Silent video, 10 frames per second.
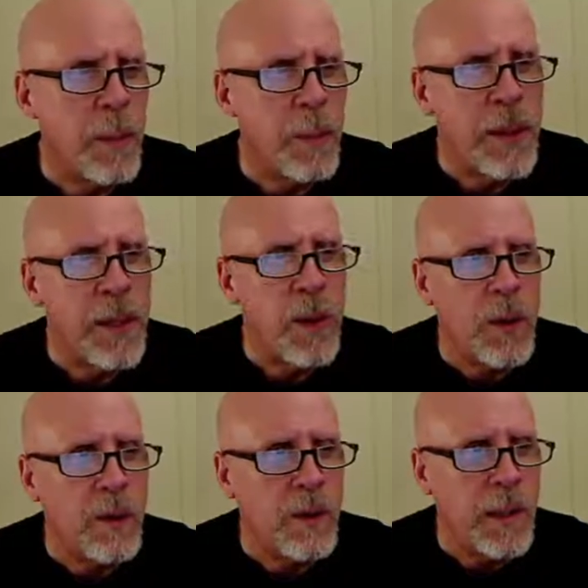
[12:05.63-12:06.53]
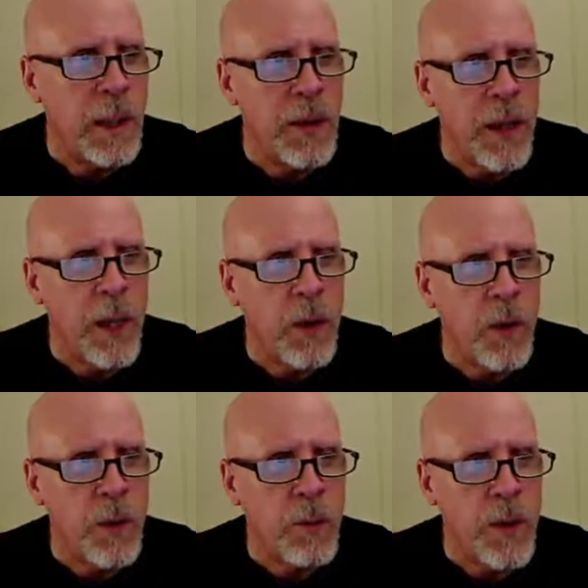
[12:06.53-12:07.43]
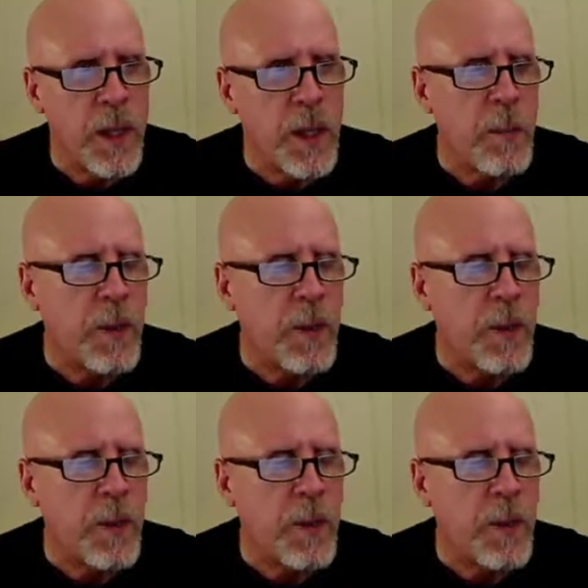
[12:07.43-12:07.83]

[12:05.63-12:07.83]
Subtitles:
I tell it, yeah, the algorithm's name is